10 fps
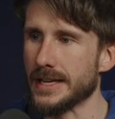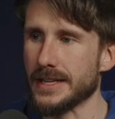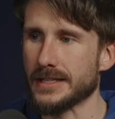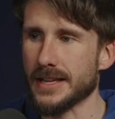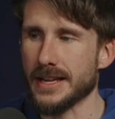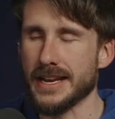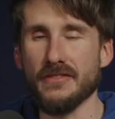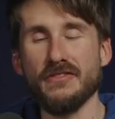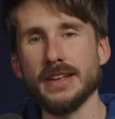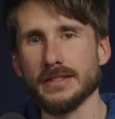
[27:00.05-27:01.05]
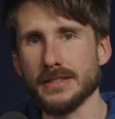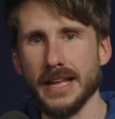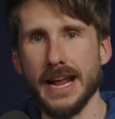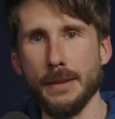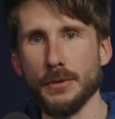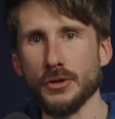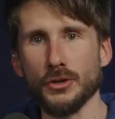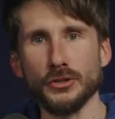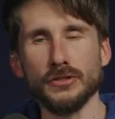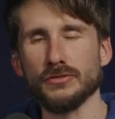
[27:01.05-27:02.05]
it is an event that happened
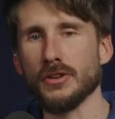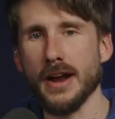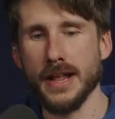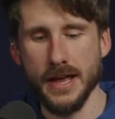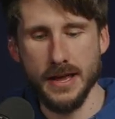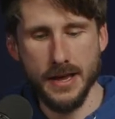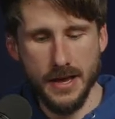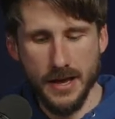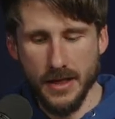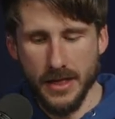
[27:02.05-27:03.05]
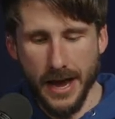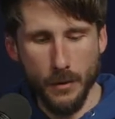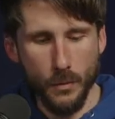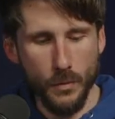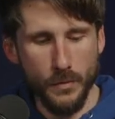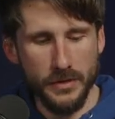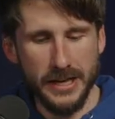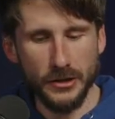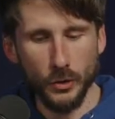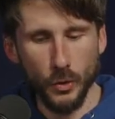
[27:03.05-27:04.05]
on Good Friday that,
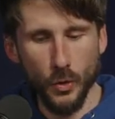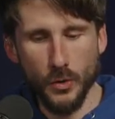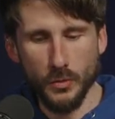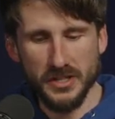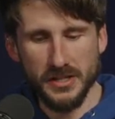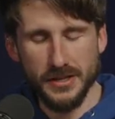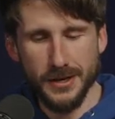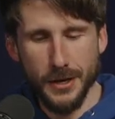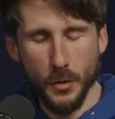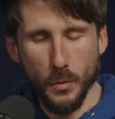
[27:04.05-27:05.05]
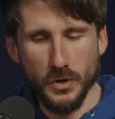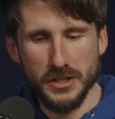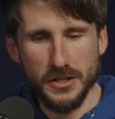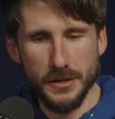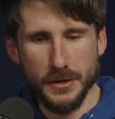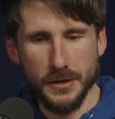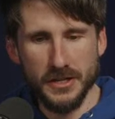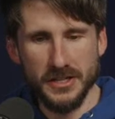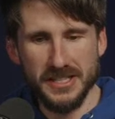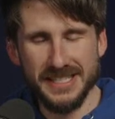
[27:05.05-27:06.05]
that the Lord was, was
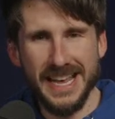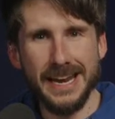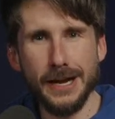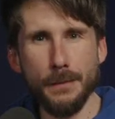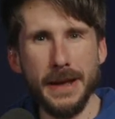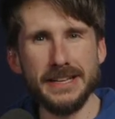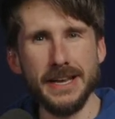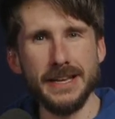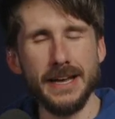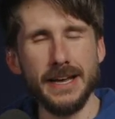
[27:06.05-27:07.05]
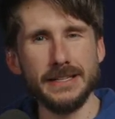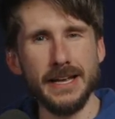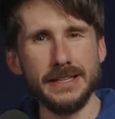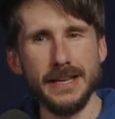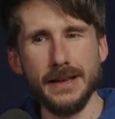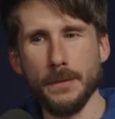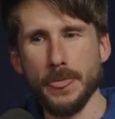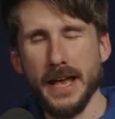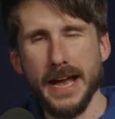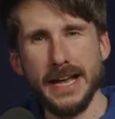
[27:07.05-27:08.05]
setting up as a, as, as a,
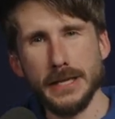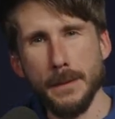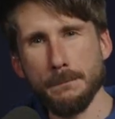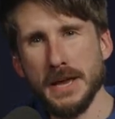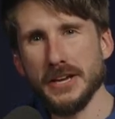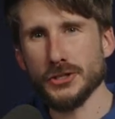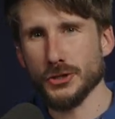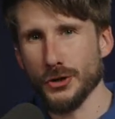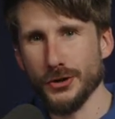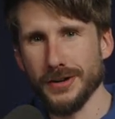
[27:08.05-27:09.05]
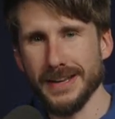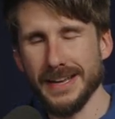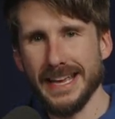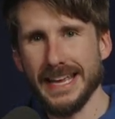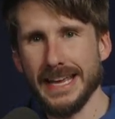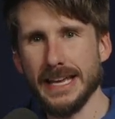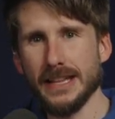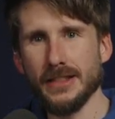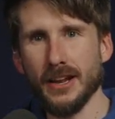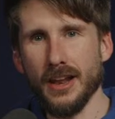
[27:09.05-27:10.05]
as a picture
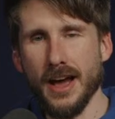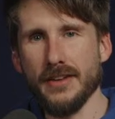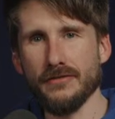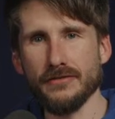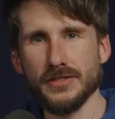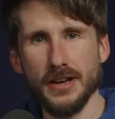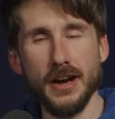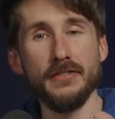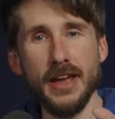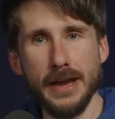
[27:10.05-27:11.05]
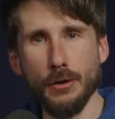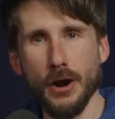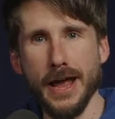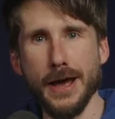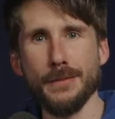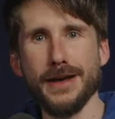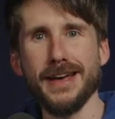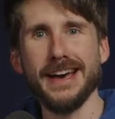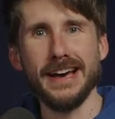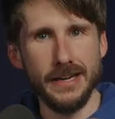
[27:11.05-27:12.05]
in the lives of Abraham
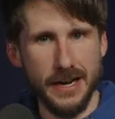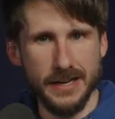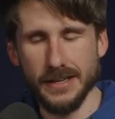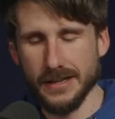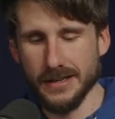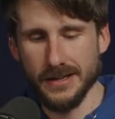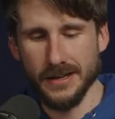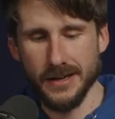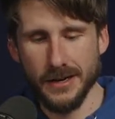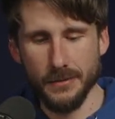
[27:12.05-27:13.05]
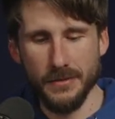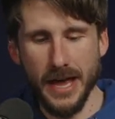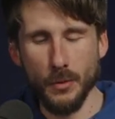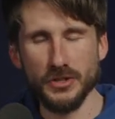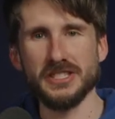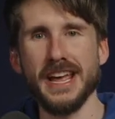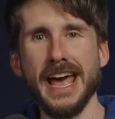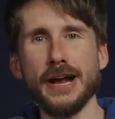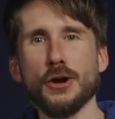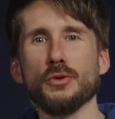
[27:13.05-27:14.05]
and Isaac um, that was to
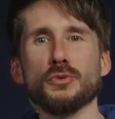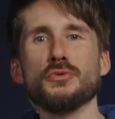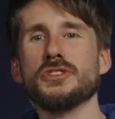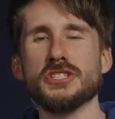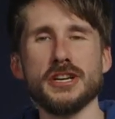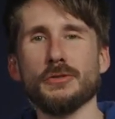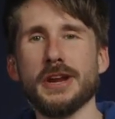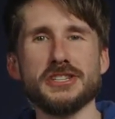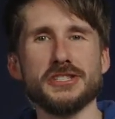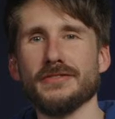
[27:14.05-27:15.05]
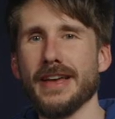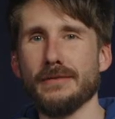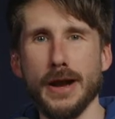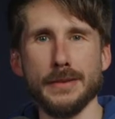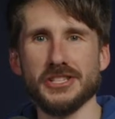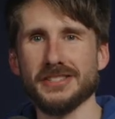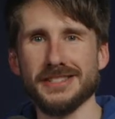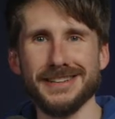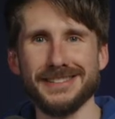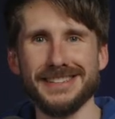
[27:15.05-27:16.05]
echo through the generations of Abraham's
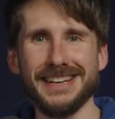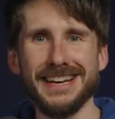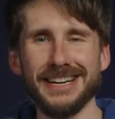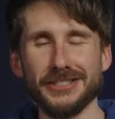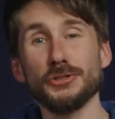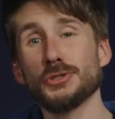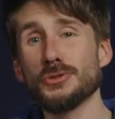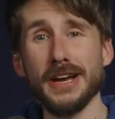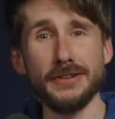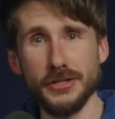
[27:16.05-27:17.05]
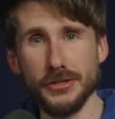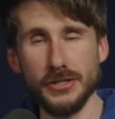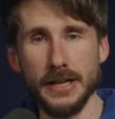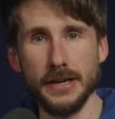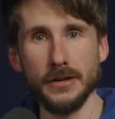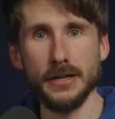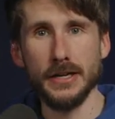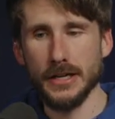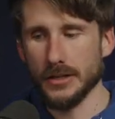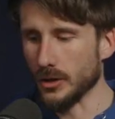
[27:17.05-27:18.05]
descendants until 2,000 years later.
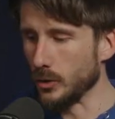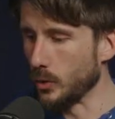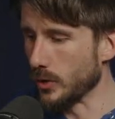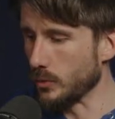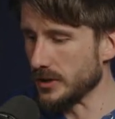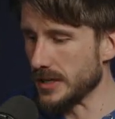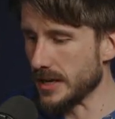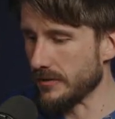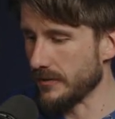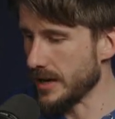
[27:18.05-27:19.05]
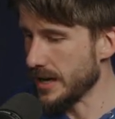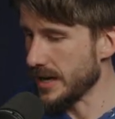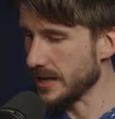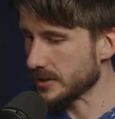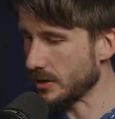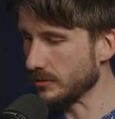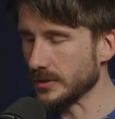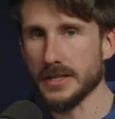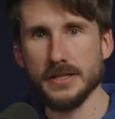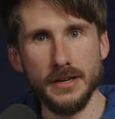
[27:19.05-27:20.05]
The Lord would give his
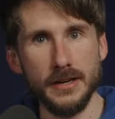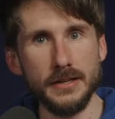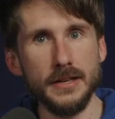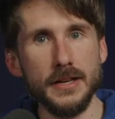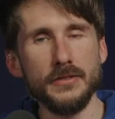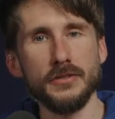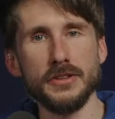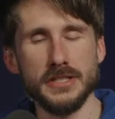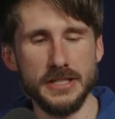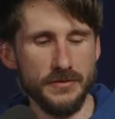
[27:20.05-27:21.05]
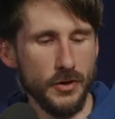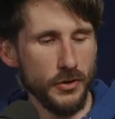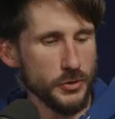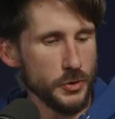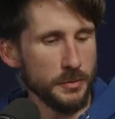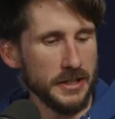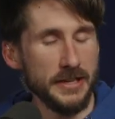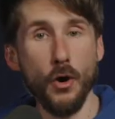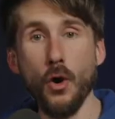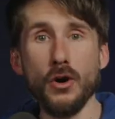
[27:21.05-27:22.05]
only son for the sins of all those who
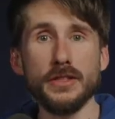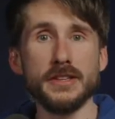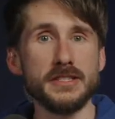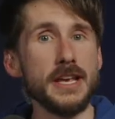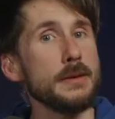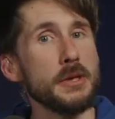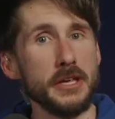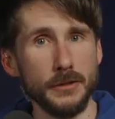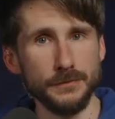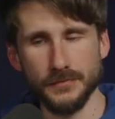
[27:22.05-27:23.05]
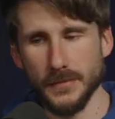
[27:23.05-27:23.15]
believe on the same hill.